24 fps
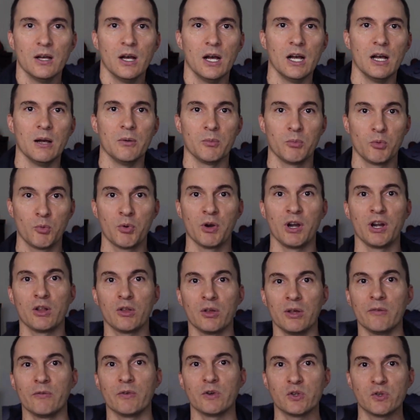Uh,
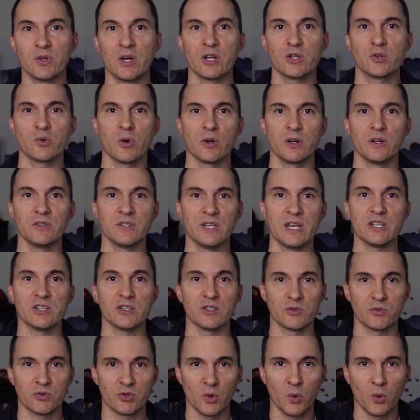critical infrastructure organizations.